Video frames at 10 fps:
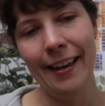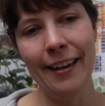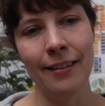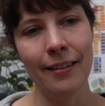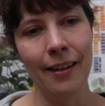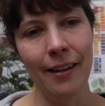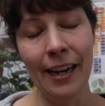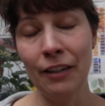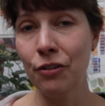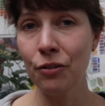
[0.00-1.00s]
and
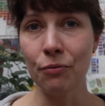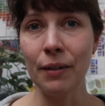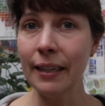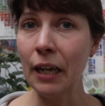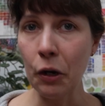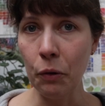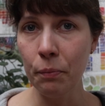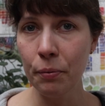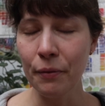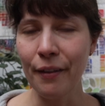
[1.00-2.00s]
I just really
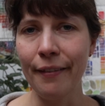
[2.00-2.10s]
hope